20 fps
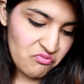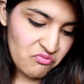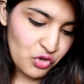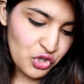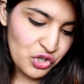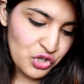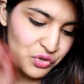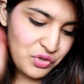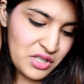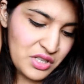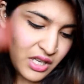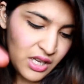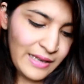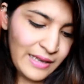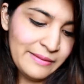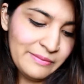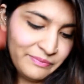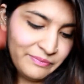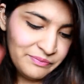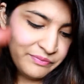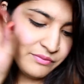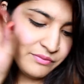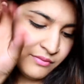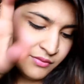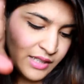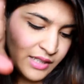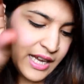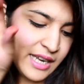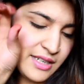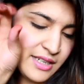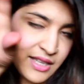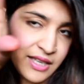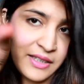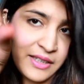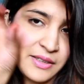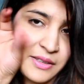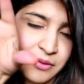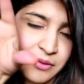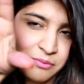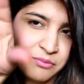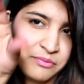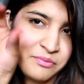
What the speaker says: what do you say, that thing.